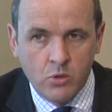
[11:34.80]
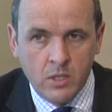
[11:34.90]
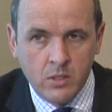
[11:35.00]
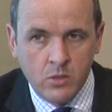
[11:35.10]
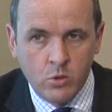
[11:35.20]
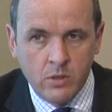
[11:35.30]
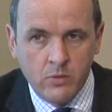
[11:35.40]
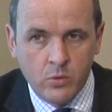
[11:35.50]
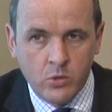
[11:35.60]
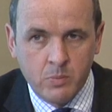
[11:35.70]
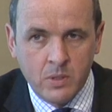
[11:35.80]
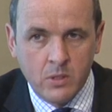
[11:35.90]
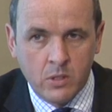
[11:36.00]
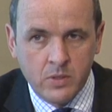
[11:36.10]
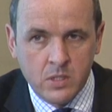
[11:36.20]
or other law enforcement
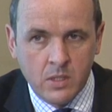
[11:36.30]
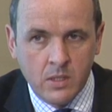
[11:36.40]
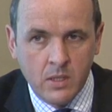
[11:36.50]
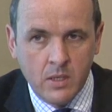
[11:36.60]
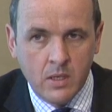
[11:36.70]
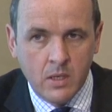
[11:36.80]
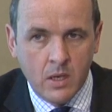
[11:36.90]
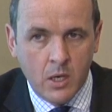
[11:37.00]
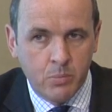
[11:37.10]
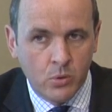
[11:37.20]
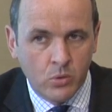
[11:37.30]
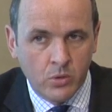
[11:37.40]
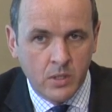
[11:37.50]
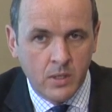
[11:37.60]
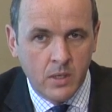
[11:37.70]
officer
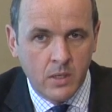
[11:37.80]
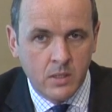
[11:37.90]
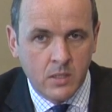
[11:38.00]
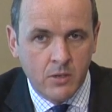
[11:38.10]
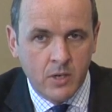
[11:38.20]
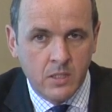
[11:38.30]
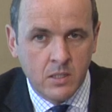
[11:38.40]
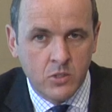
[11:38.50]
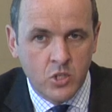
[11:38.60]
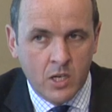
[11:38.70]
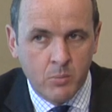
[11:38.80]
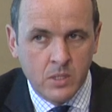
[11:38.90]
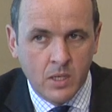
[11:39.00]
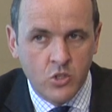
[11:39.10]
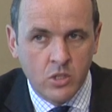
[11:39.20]
abroad directed at child
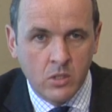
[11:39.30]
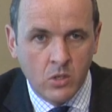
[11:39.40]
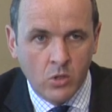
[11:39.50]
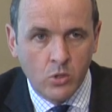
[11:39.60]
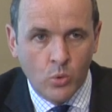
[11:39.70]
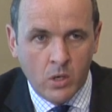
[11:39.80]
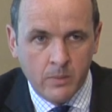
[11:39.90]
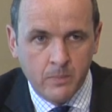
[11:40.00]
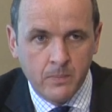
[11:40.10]
protection, not one.